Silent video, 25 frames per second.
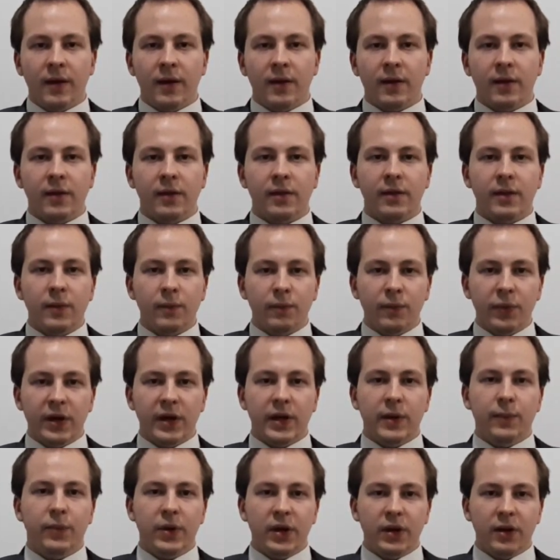
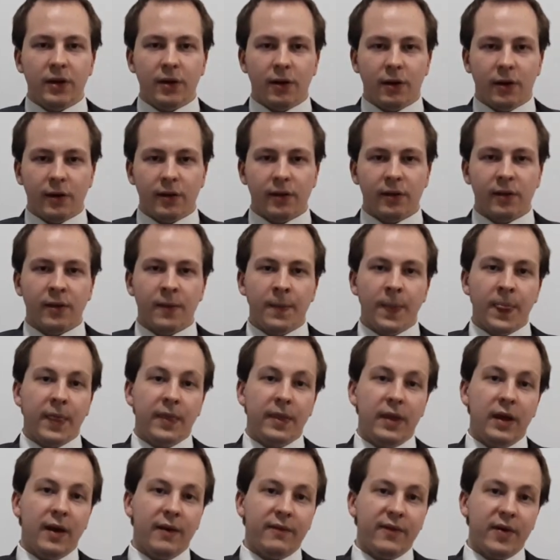Simply because
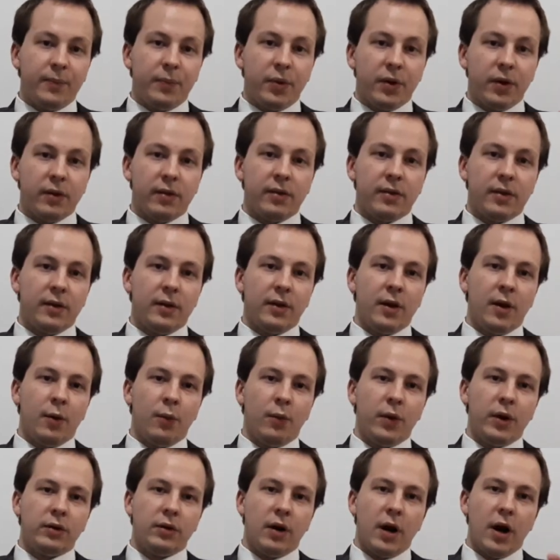the other person
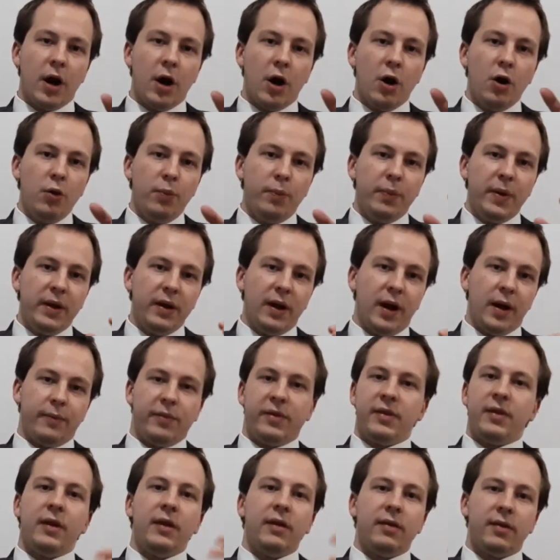will open up,
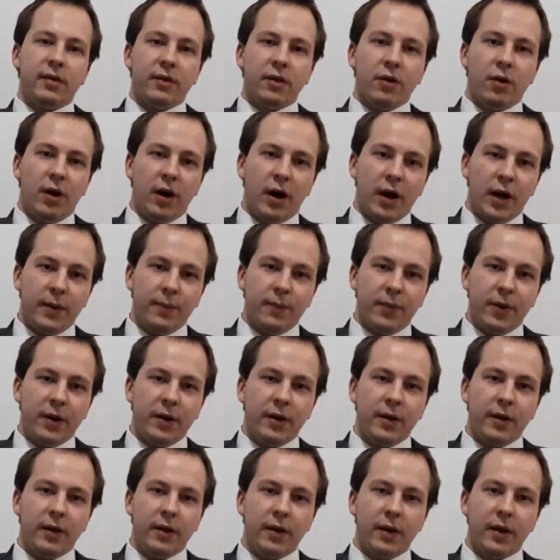say, Skype,
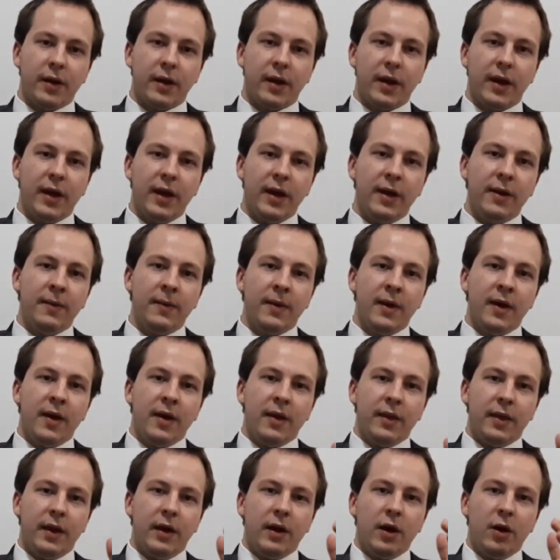okay?
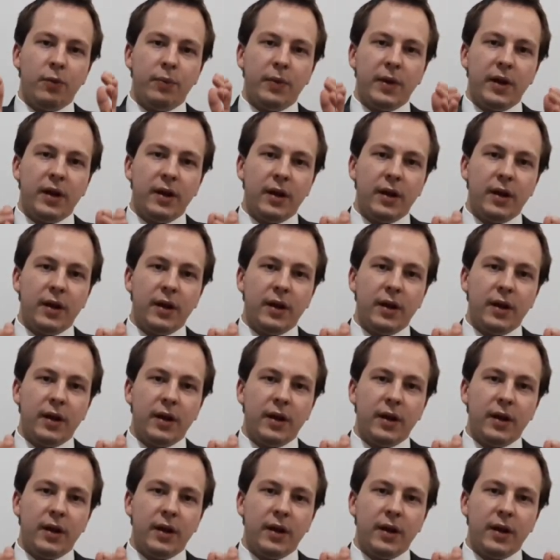They open it